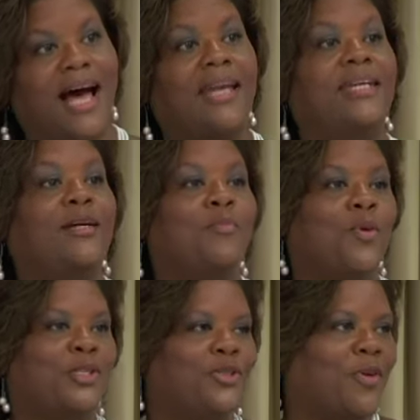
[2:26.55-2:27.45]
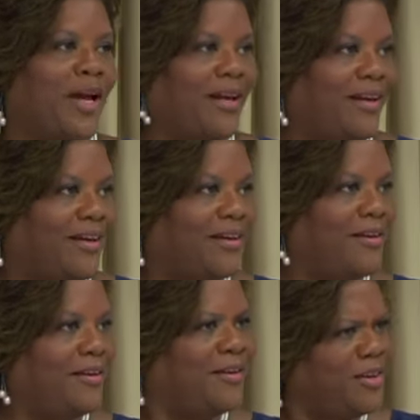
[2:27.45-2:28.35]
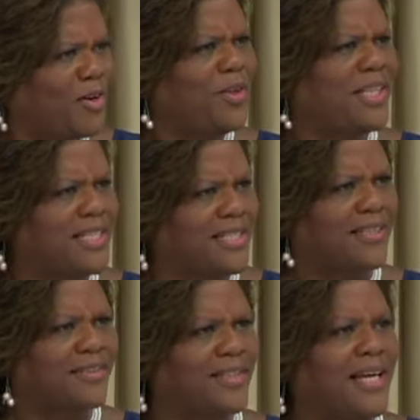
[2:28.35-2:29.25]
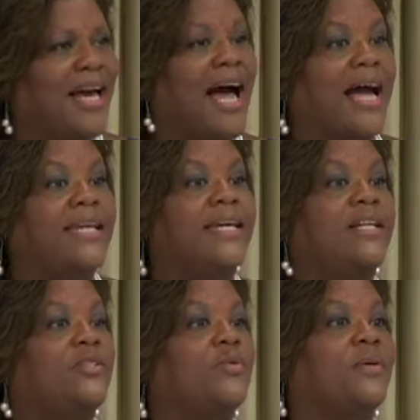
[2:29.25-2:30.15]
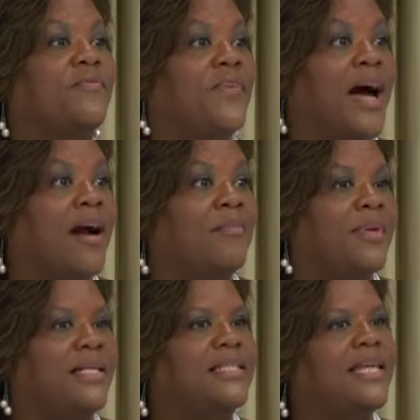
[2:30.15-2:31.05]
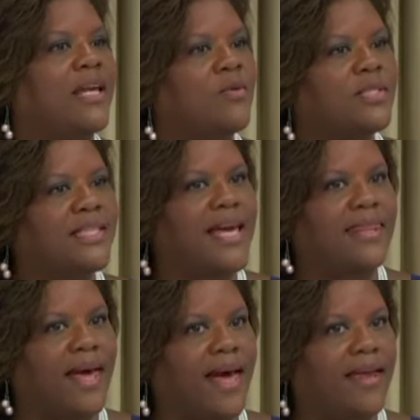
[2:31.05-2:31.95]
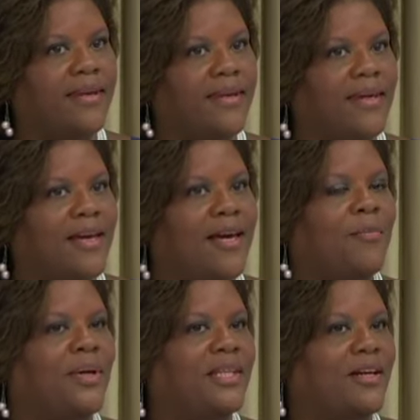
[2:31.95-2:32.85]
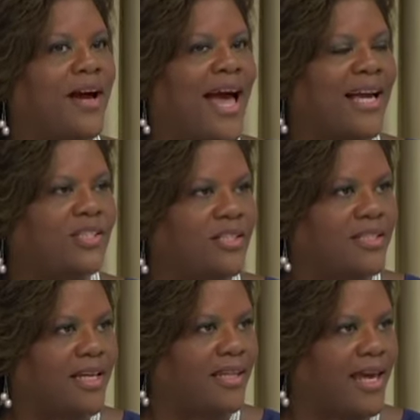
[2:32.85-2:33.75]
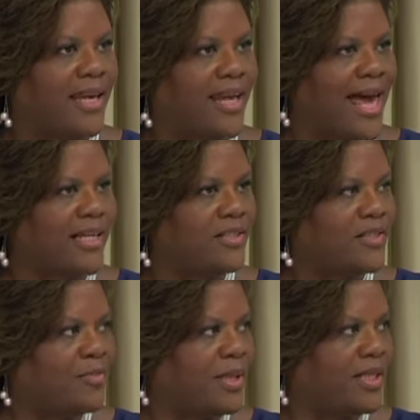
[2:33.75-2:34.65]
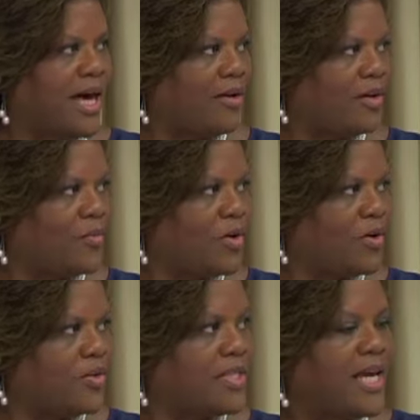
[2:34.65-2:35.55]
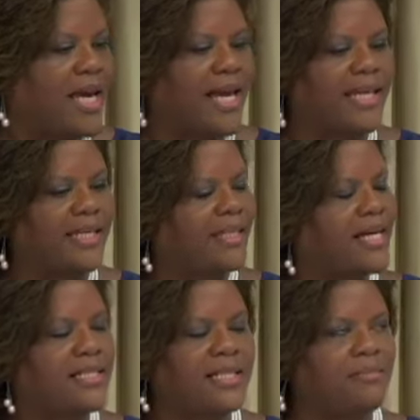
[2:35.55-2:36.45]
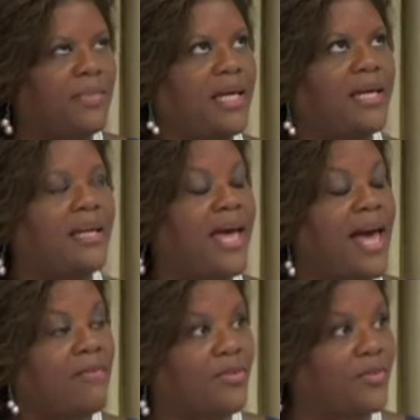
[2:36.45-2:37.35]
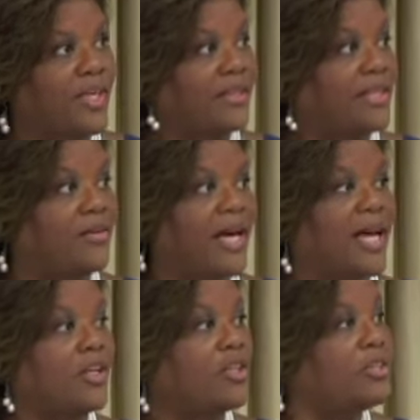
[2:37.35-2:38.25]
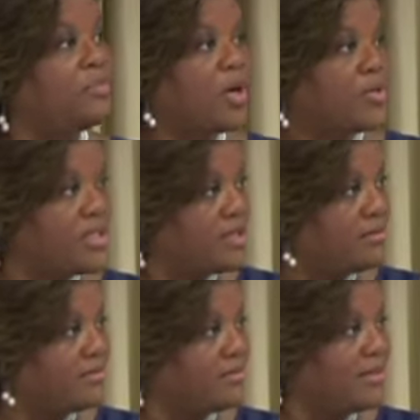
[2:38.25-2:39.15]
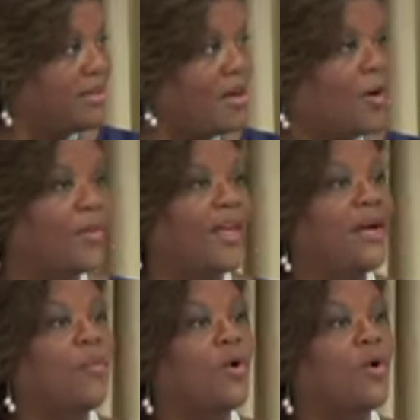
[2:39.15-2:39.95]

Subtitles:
I need more training. You know, you listen. I need you to fire me. See, they don't say that, but their actions say that, and actions speak louder than words. And it doesn't mean ever that they're not a good person or they